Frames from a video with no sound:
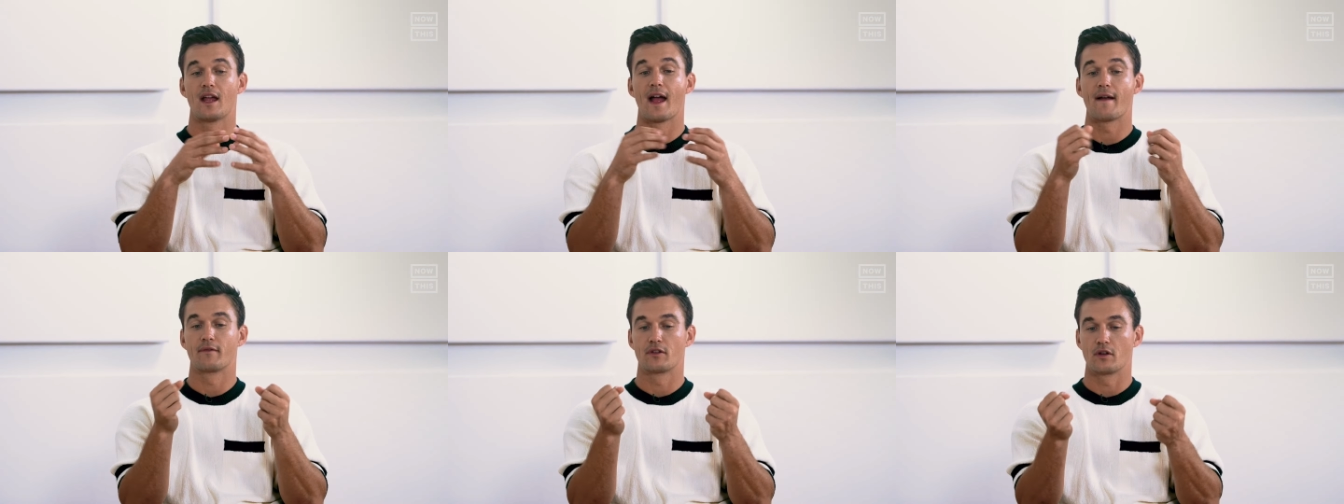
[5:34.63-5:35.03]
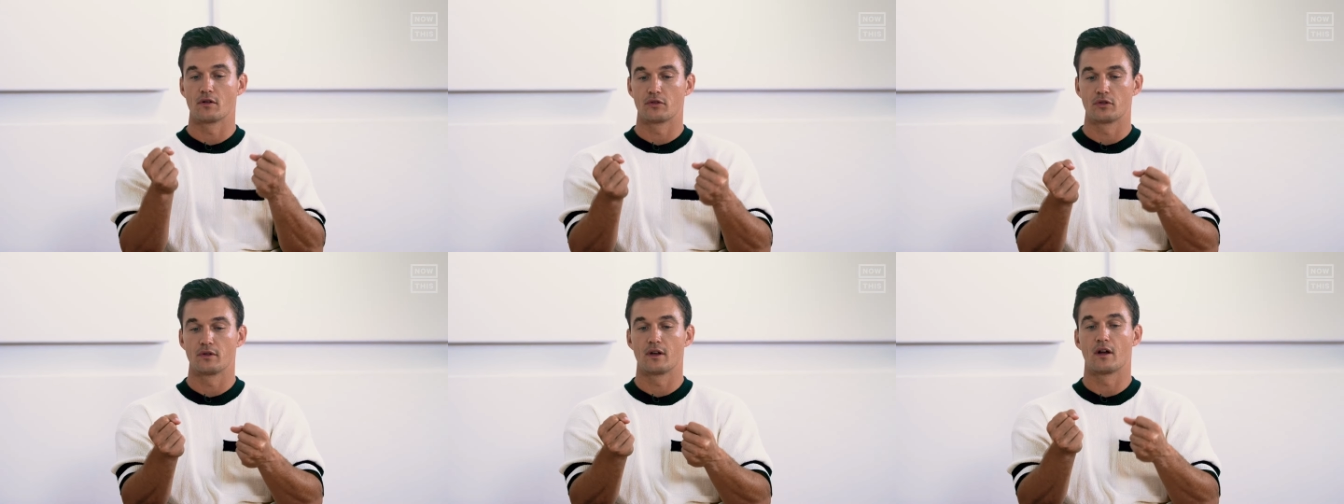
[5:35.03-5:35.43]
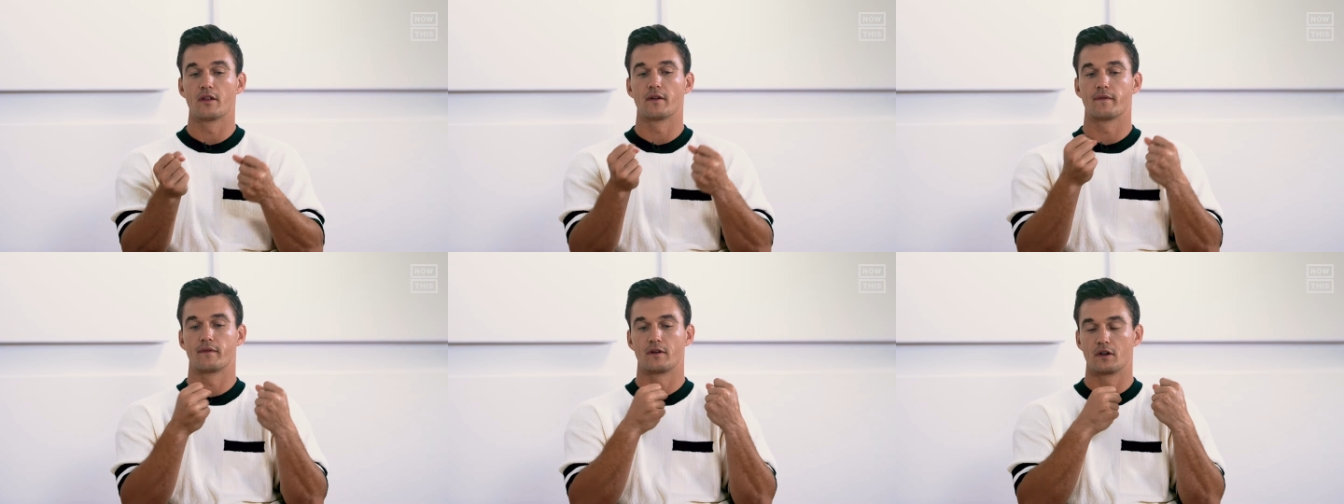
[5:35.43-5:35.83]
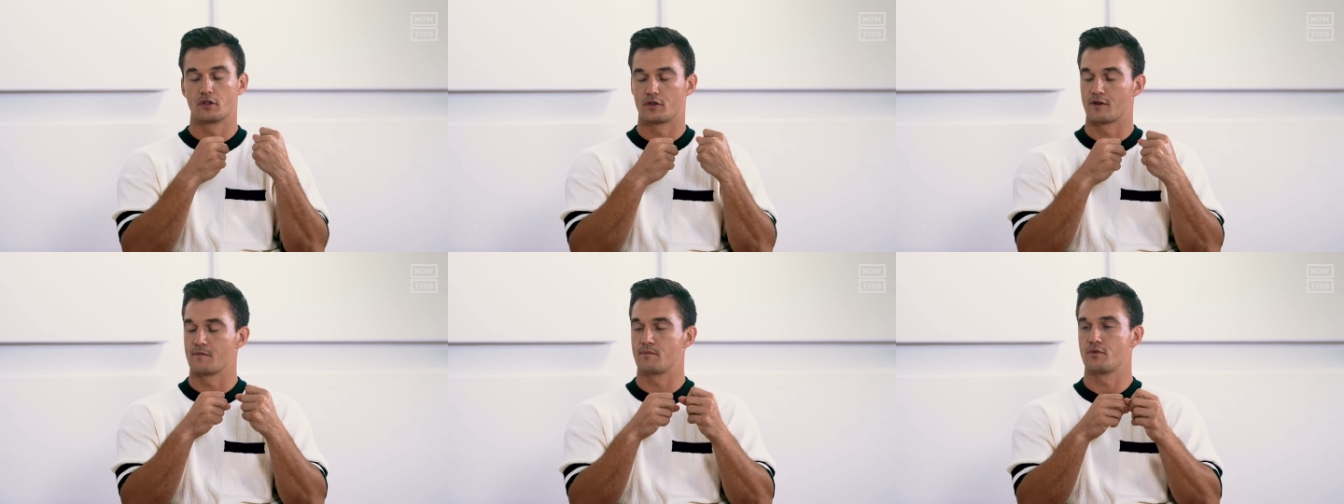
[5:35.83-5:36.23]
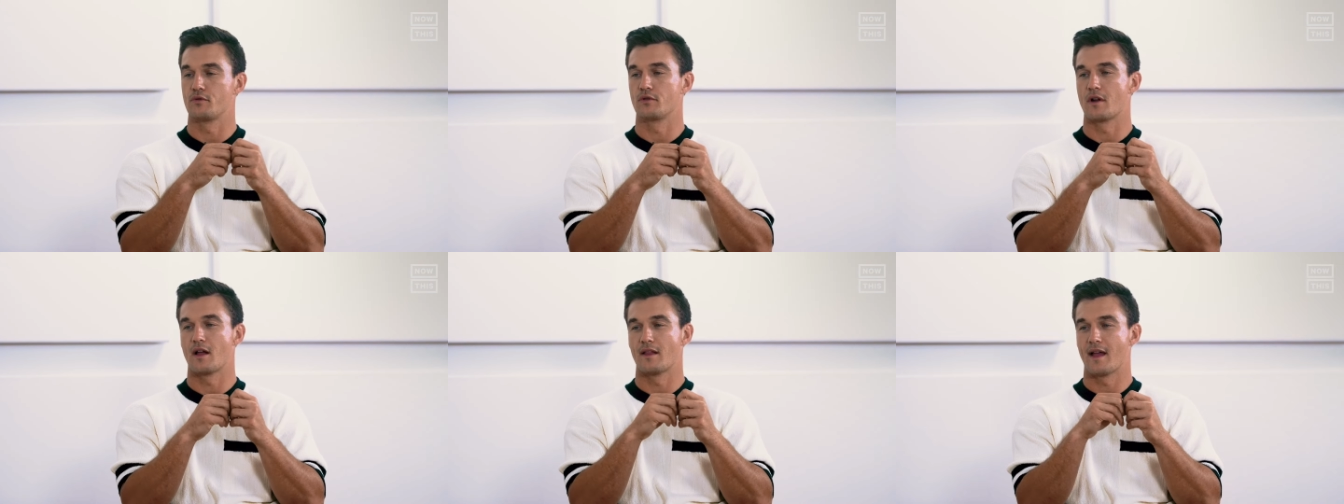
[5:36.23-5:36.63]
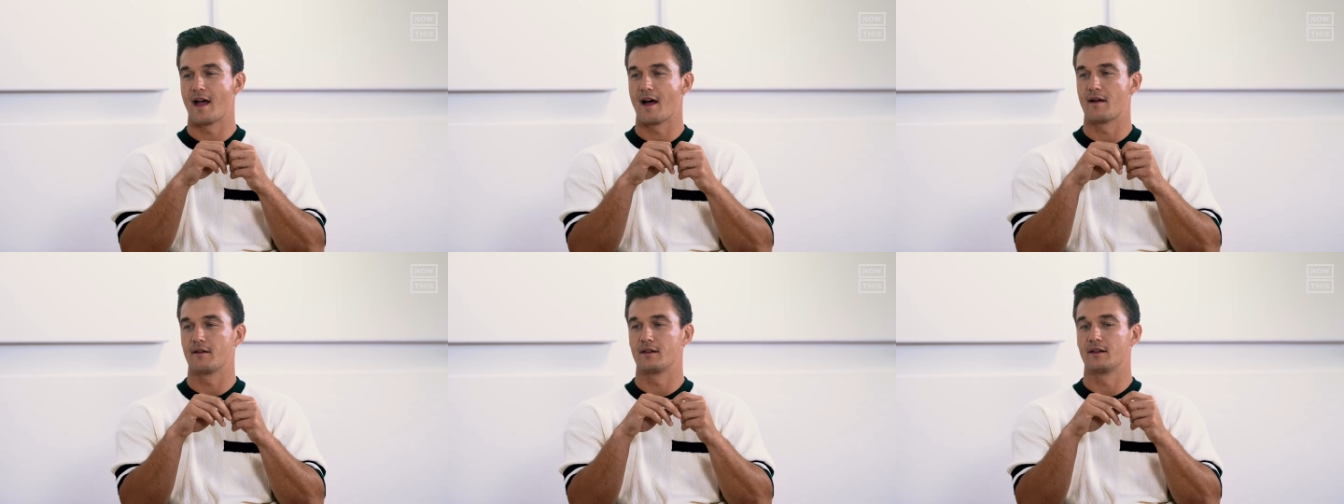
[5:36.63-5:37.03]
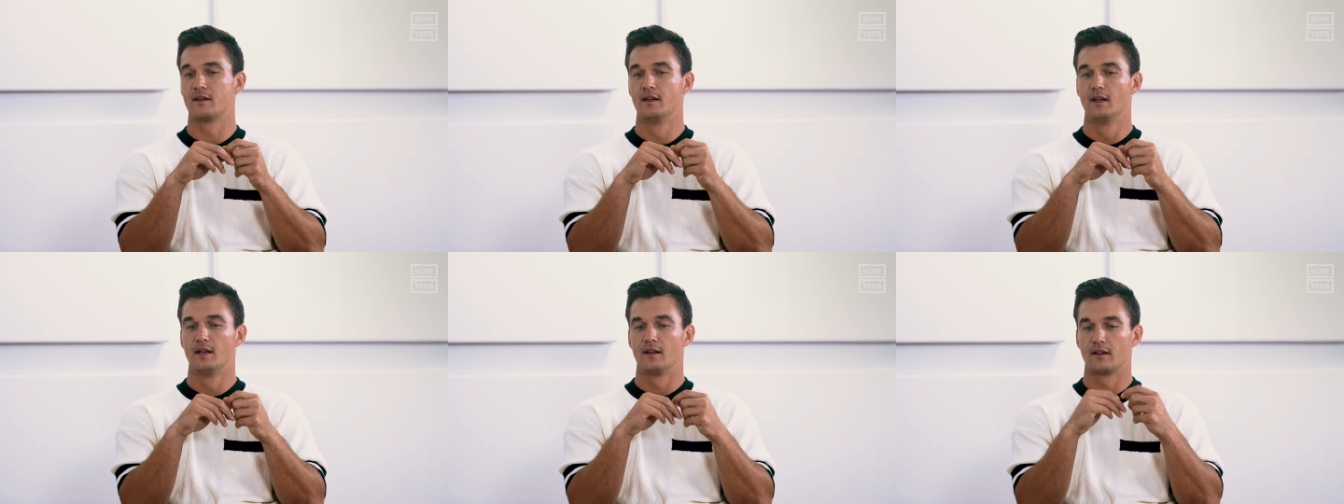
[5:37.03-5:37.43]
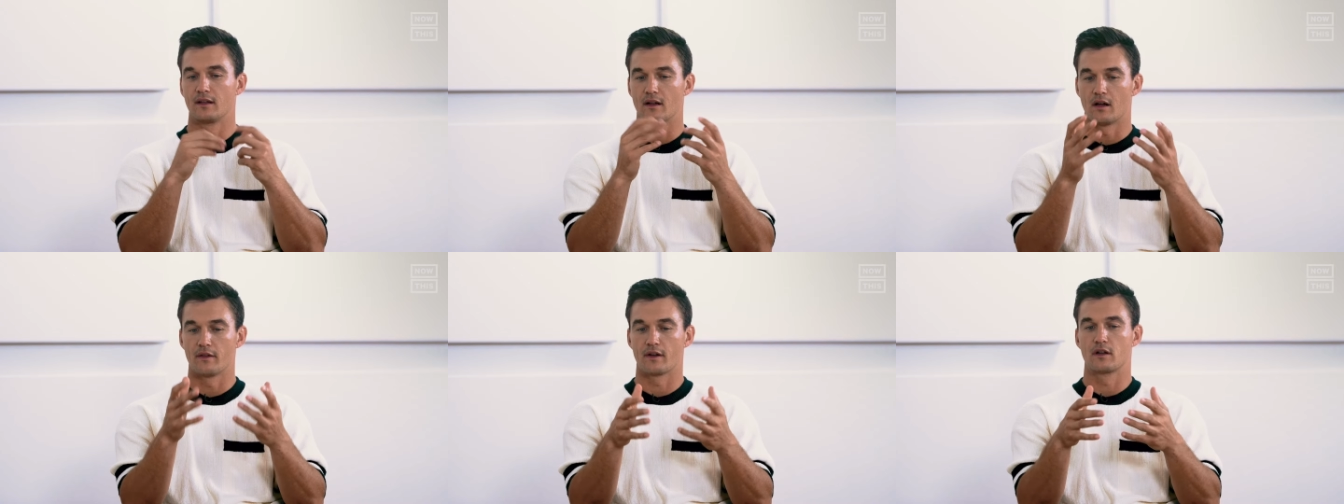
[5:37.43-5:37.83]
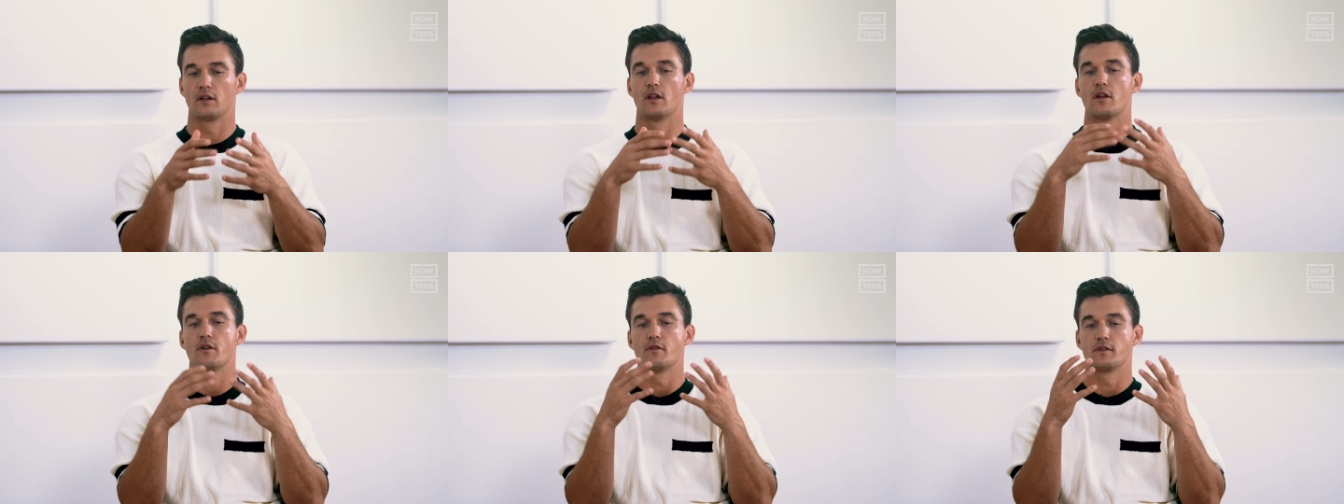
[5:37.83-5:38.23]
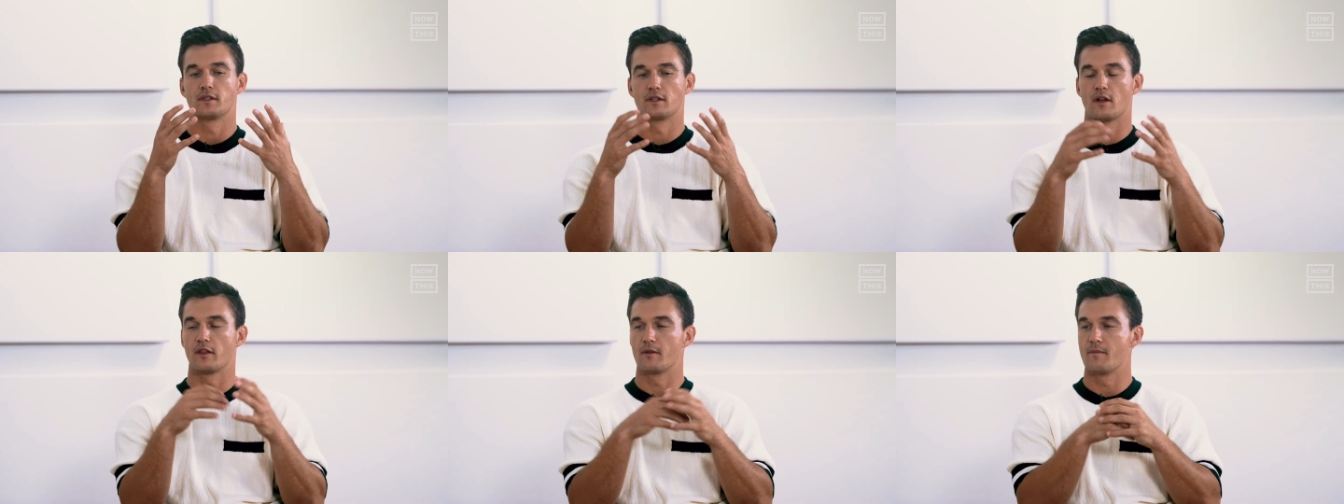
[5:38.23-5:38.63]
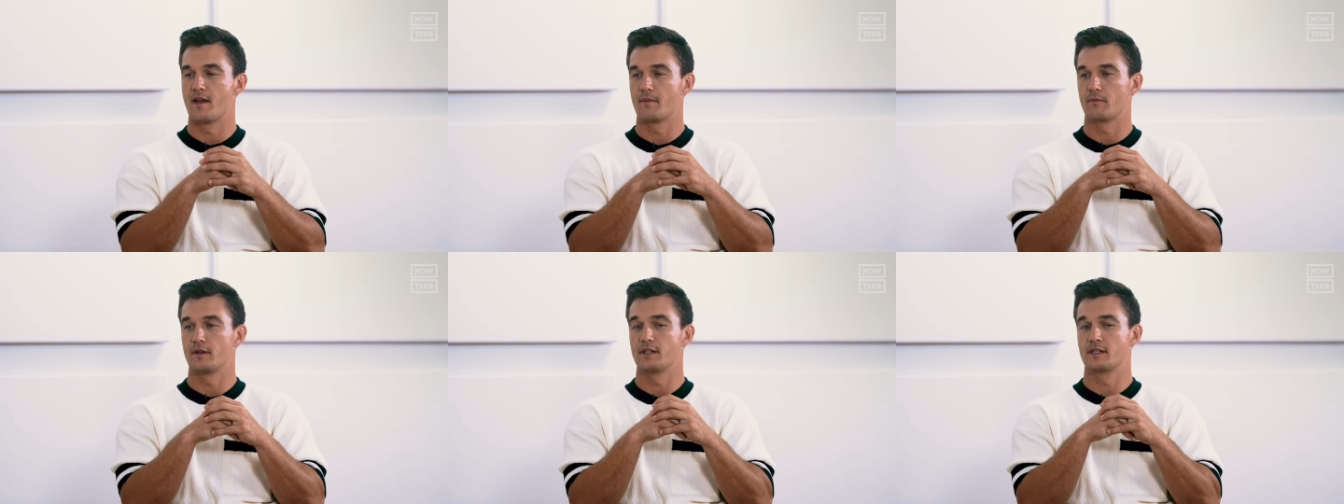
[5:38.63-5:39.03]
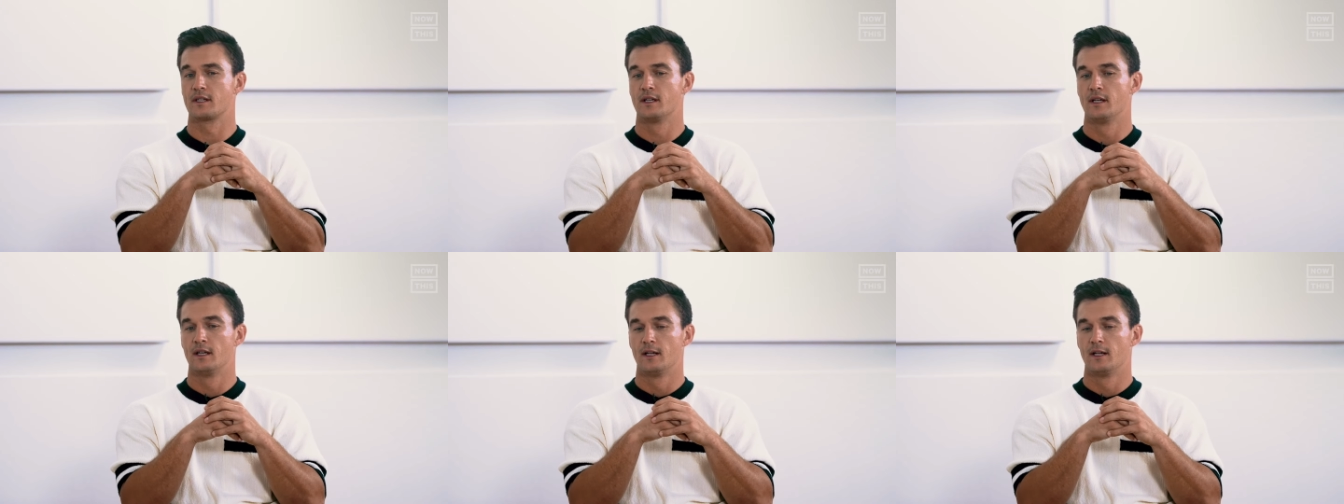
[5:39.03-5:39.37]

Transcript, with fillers: to have to go through there, all the furniture and pull it all out and all the clothes and all the memories.